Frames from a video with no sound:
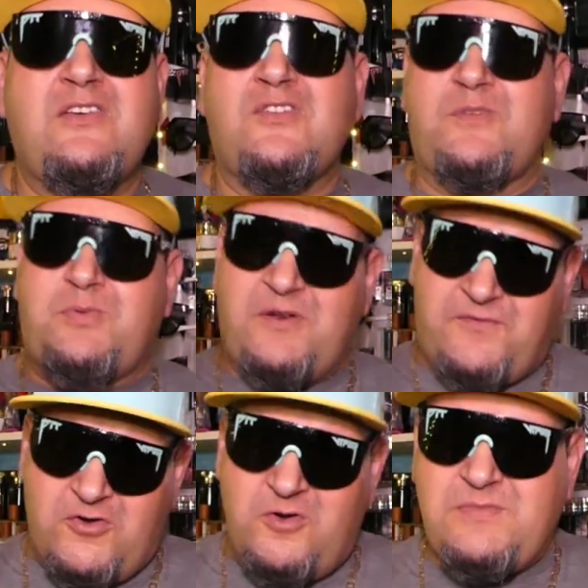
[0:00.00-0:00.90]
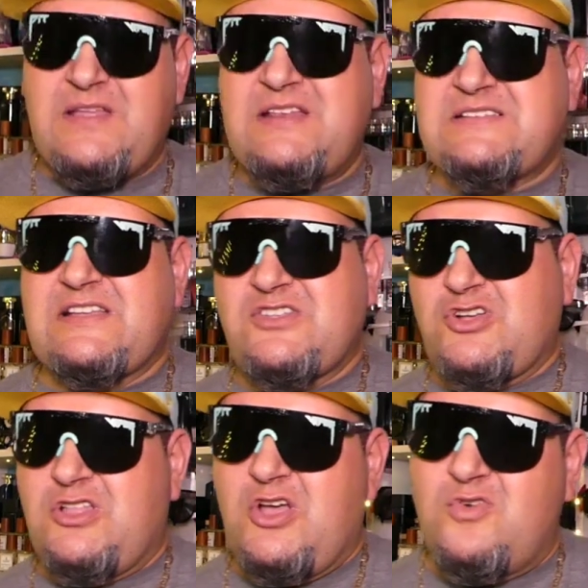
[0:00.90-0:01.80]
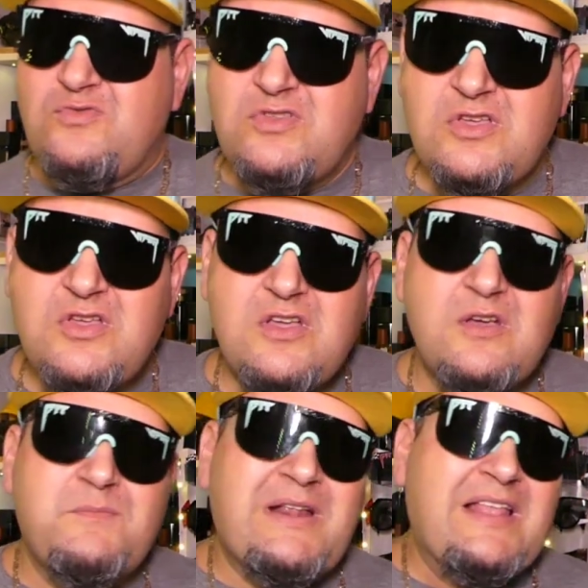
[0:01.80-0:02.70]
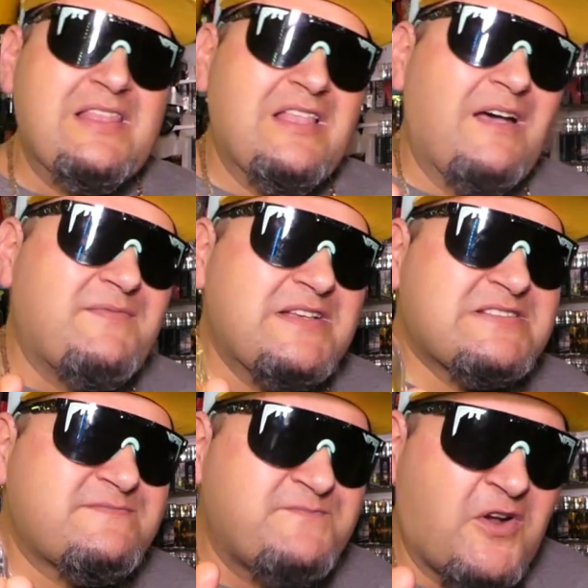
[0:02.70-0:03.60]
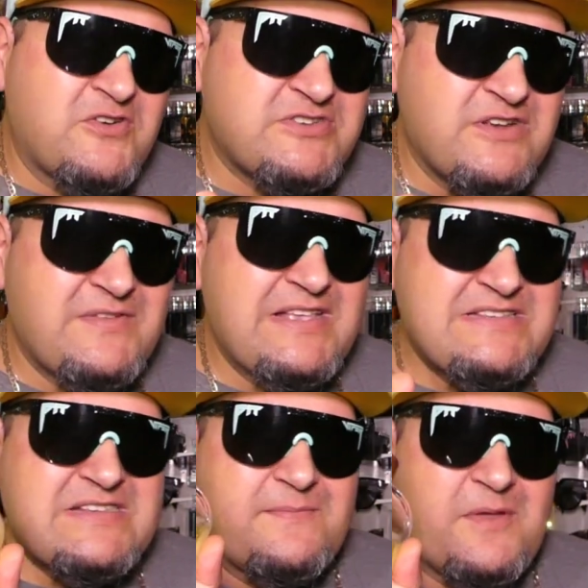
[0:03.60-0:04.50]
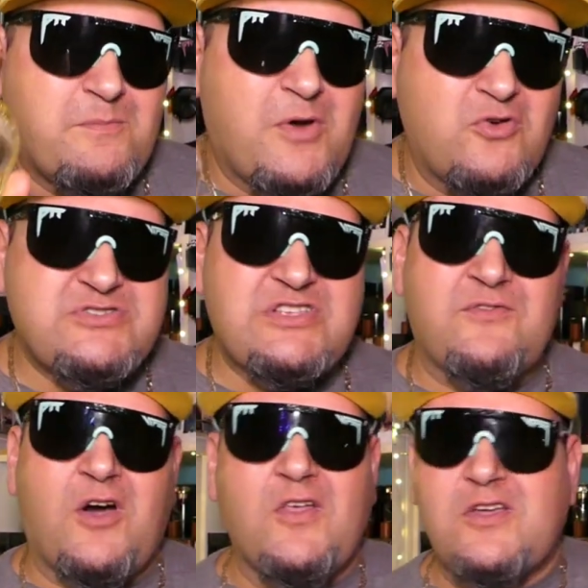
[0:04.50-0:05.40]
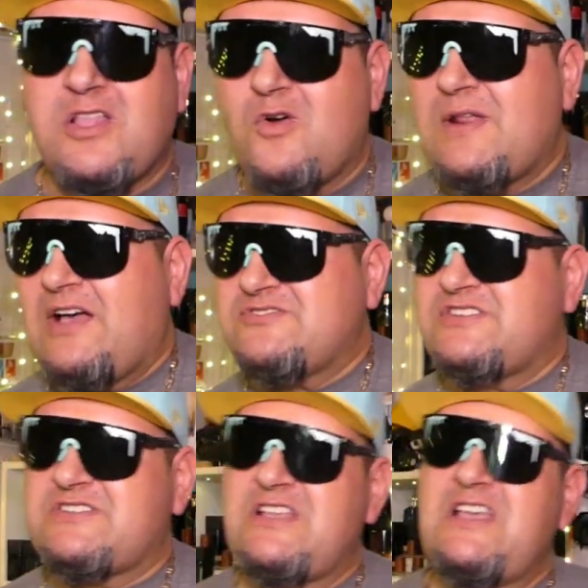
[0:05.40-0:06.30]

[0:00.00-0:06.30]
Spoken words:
or the Parfum than it is like the Cologne. But I love this version of Elysium the most of all the clone houses.